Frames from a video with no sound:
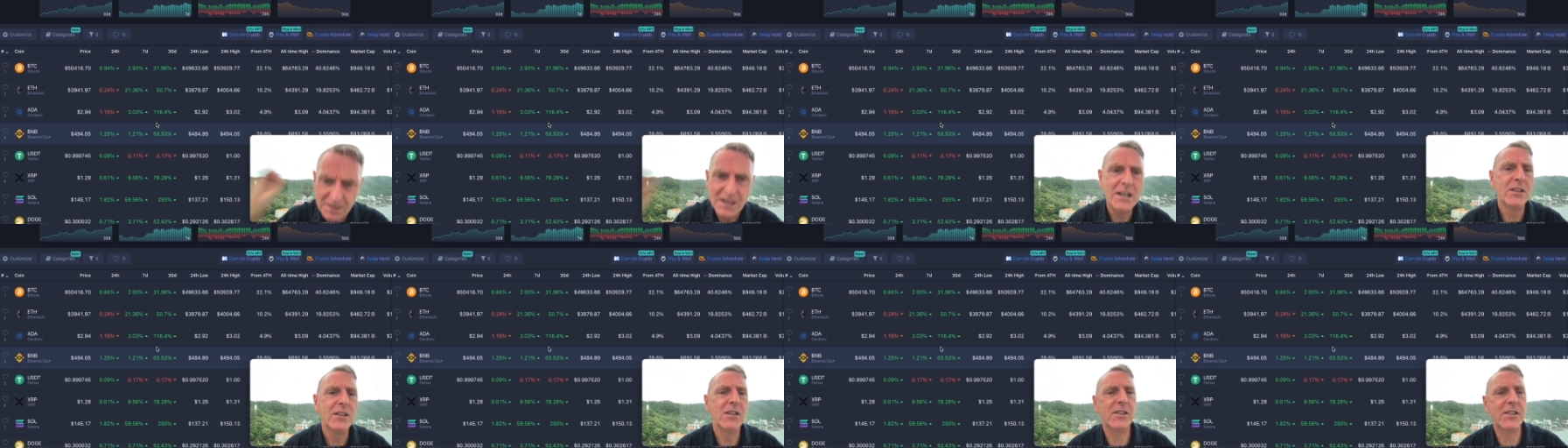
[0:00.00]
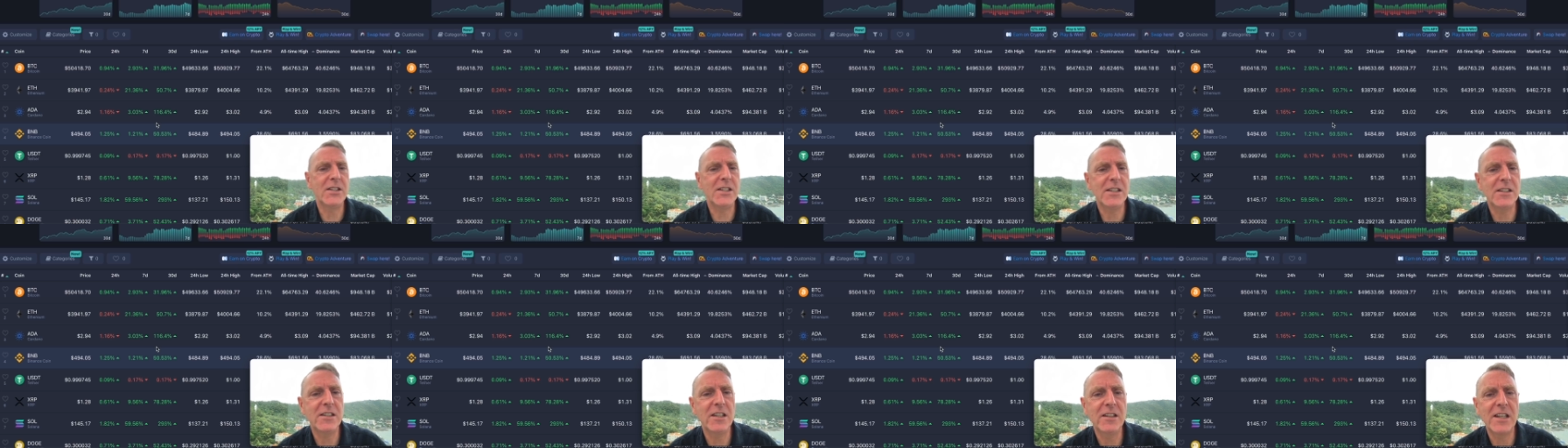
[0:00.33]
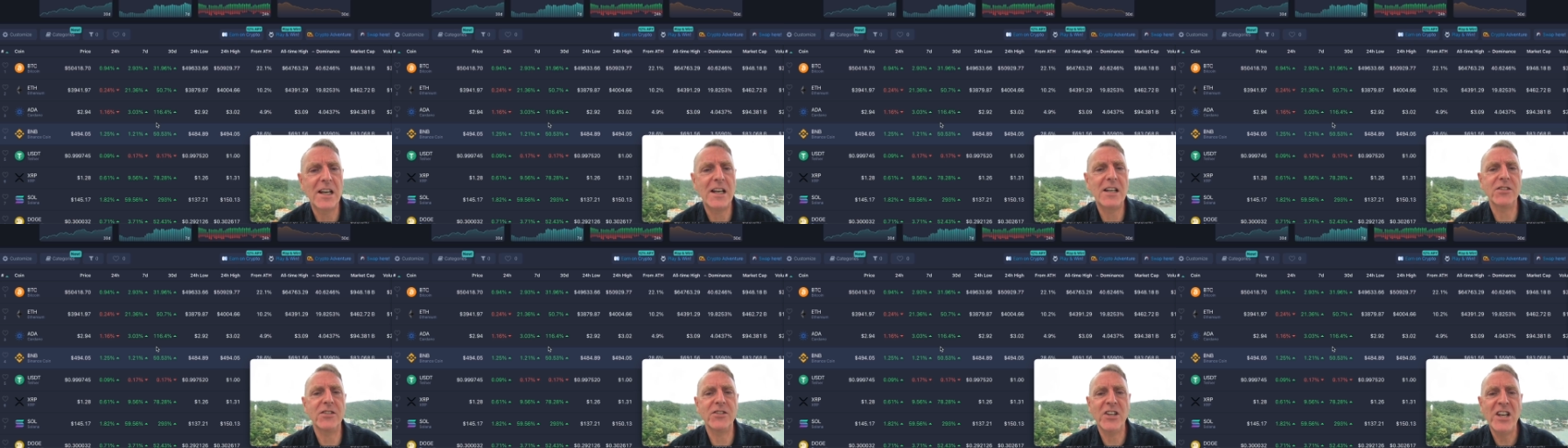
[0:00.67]
to
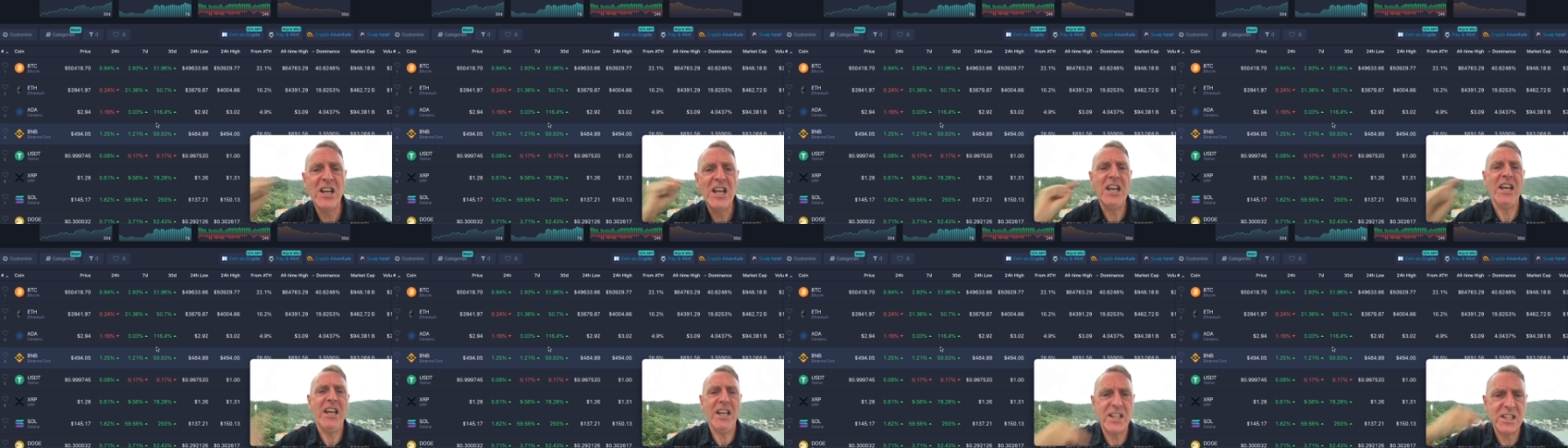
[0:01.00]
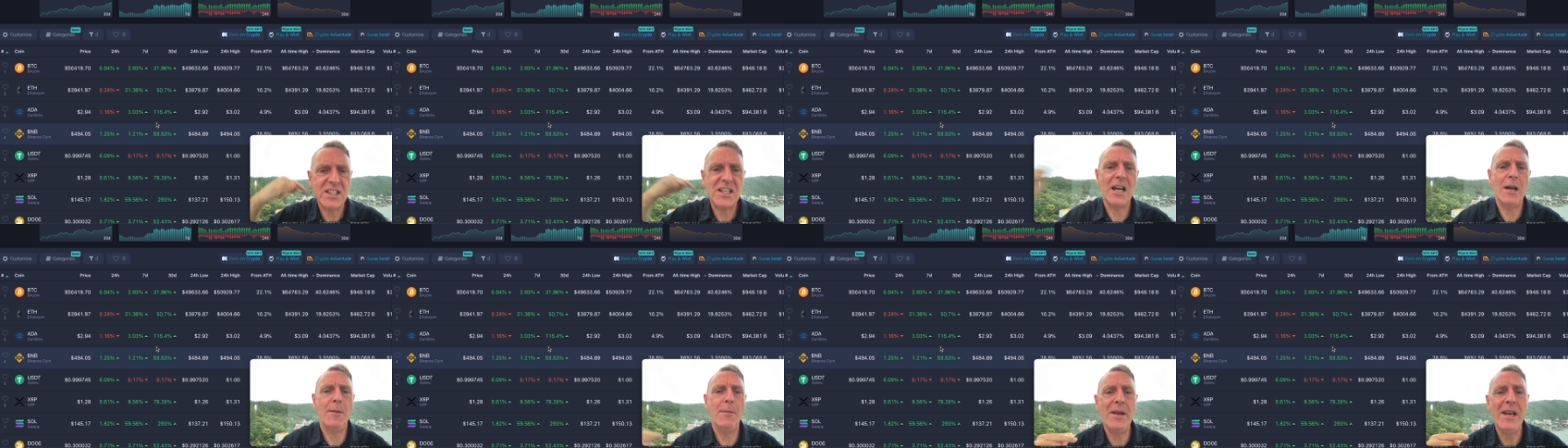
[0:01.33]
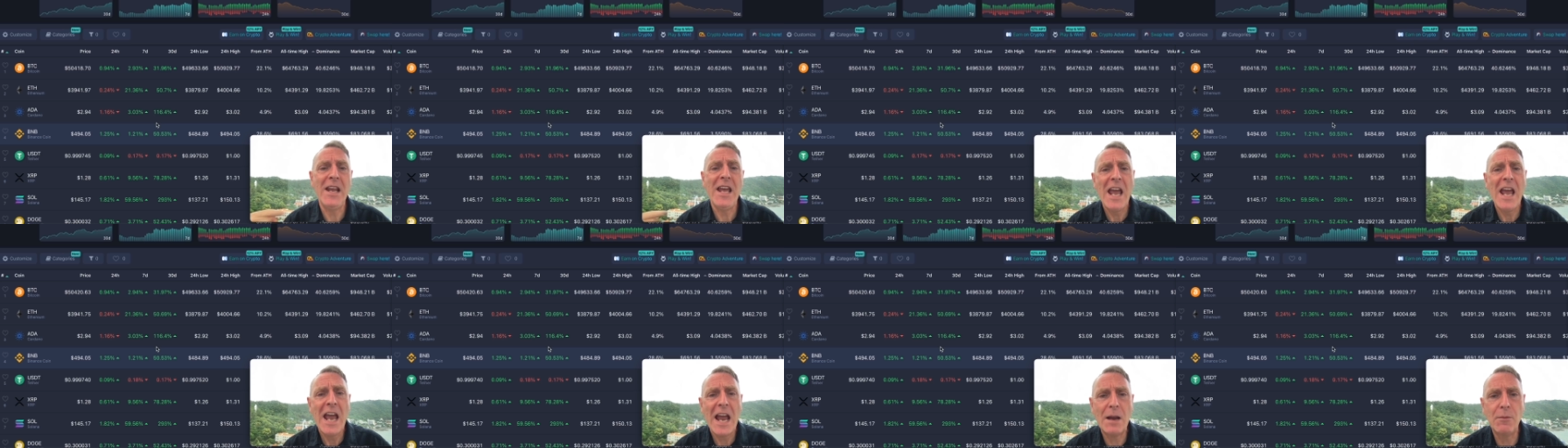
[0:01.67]
60,000. It's coming,
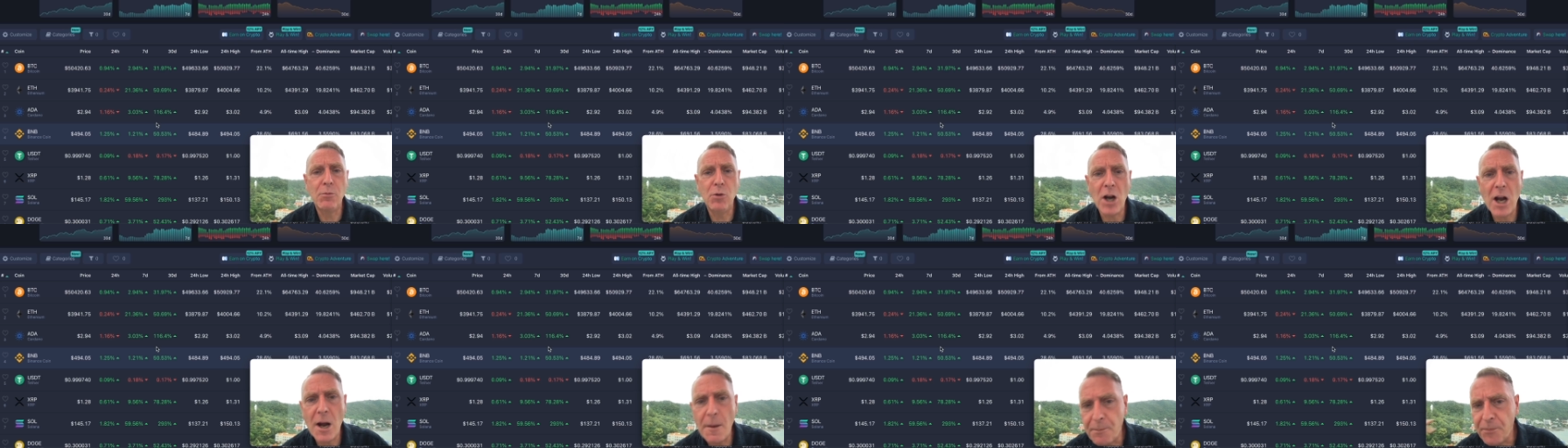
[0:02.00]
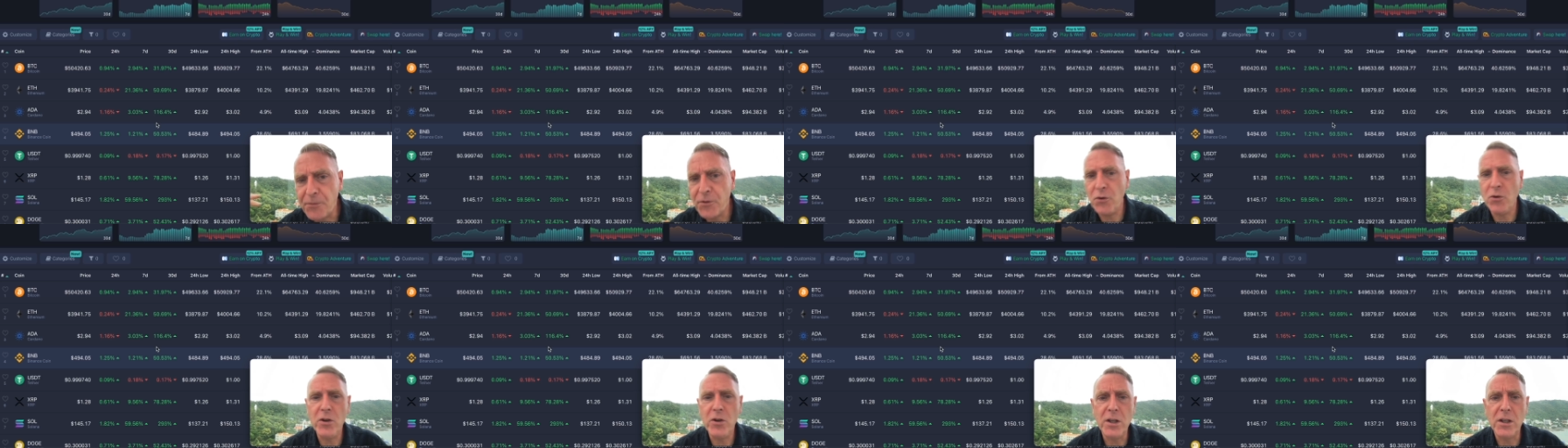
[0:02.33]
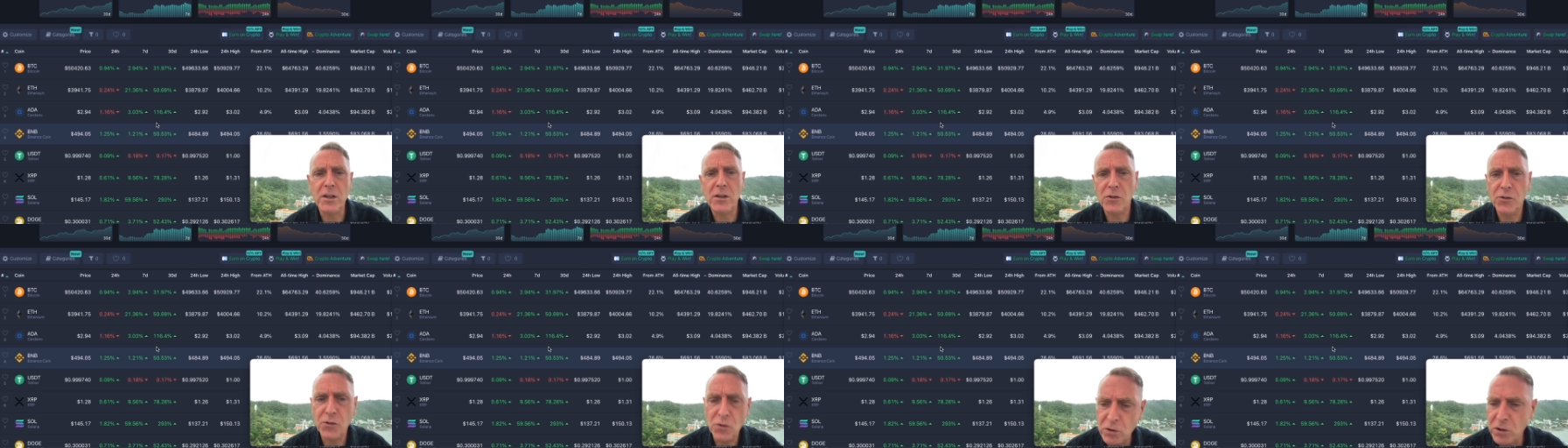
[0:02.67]
and we're up
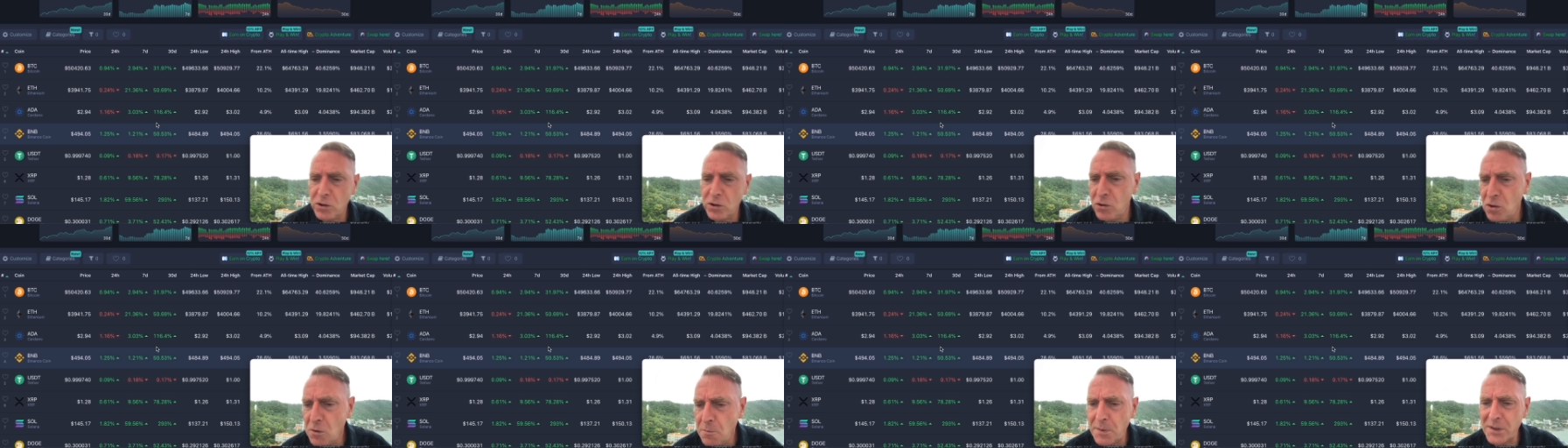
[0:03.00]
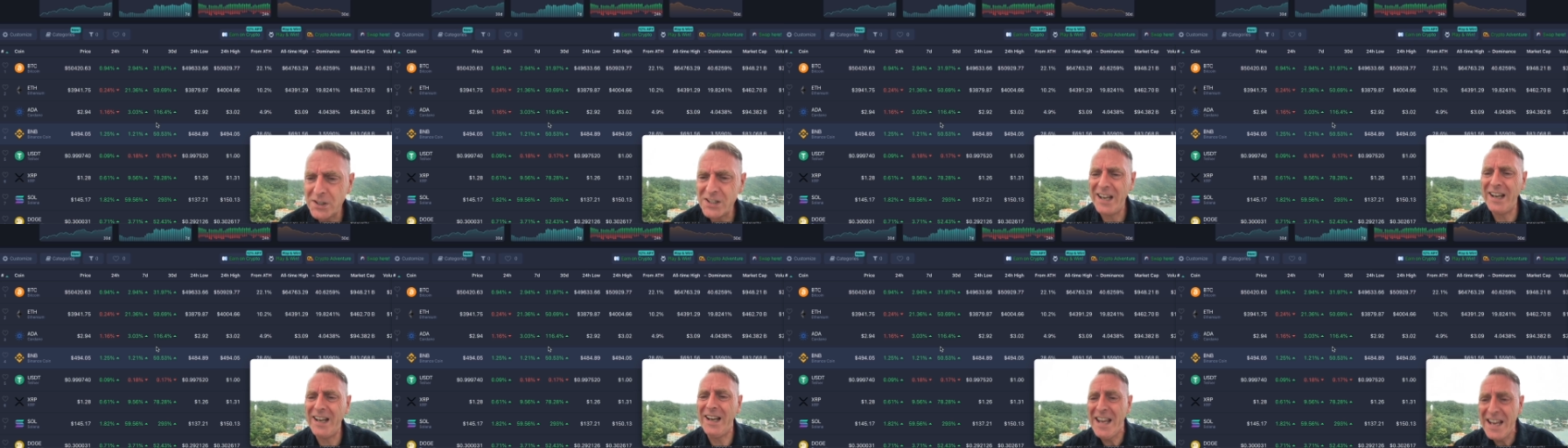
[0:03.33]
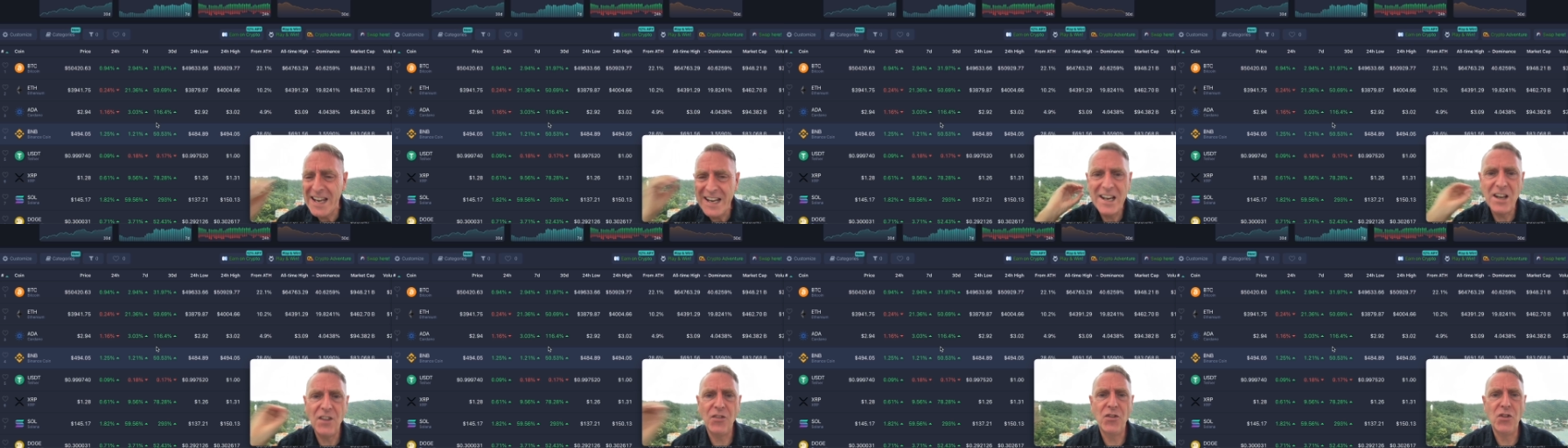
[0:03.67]
32%
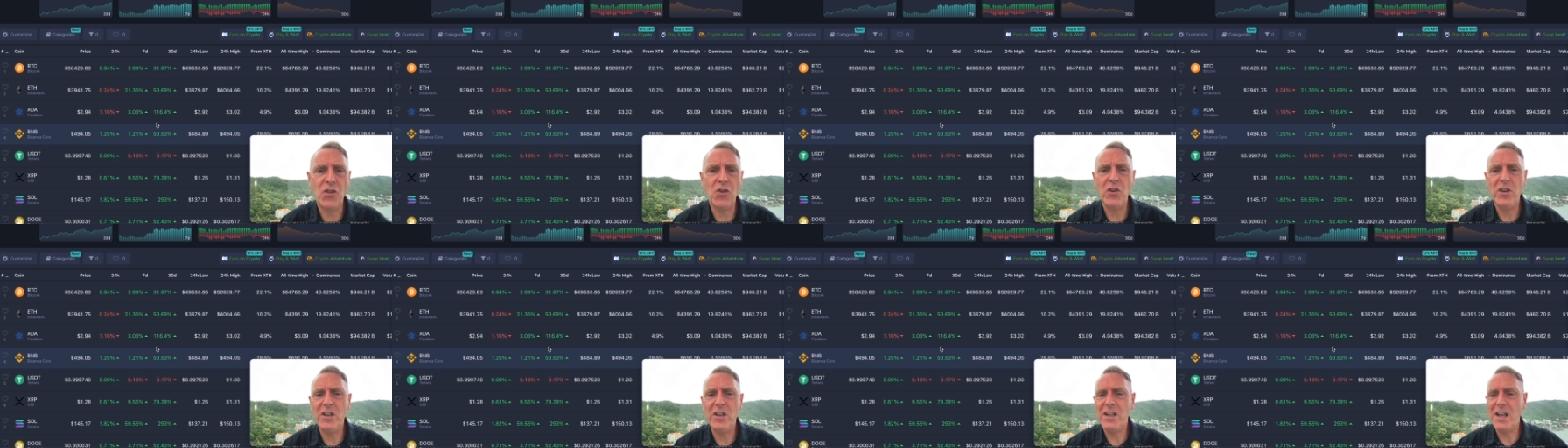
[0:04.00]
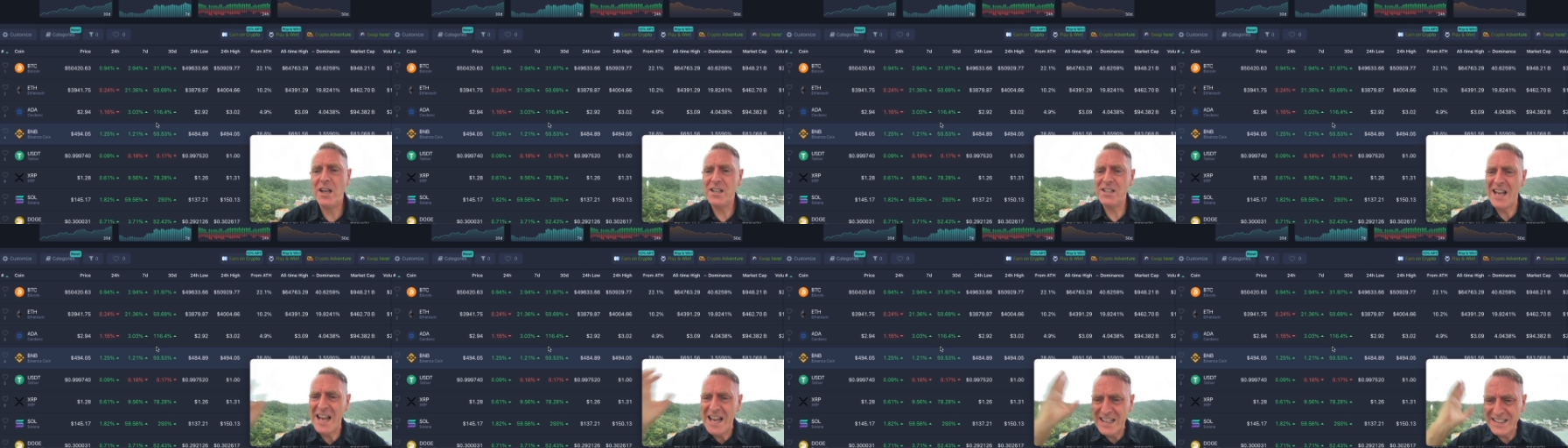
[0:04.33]
in 30 days.